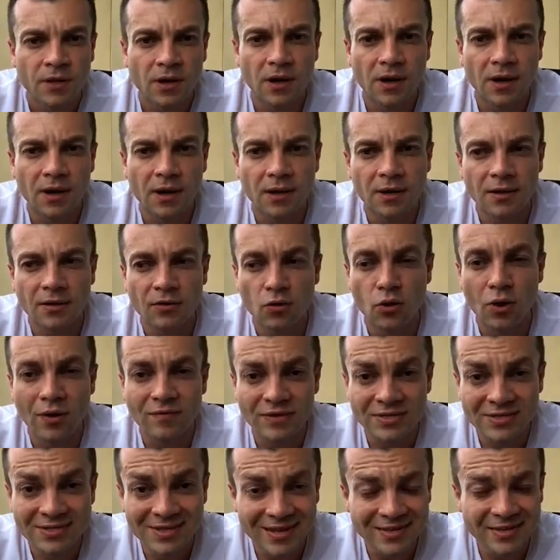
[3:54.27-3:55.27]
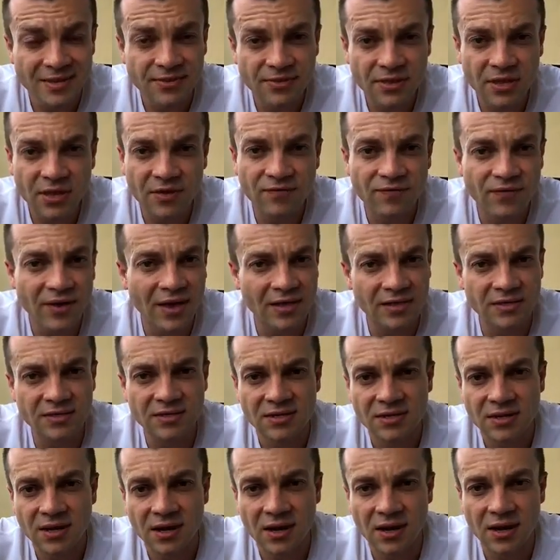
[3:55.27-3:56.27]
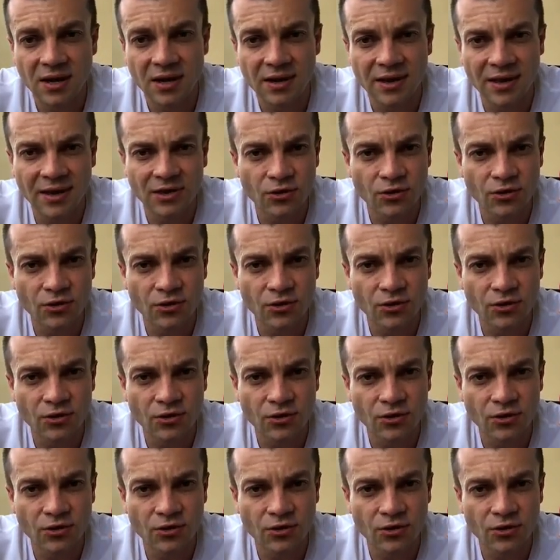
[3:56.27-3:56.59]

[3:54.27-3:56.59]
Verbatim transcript: uh, who have attended the event uh,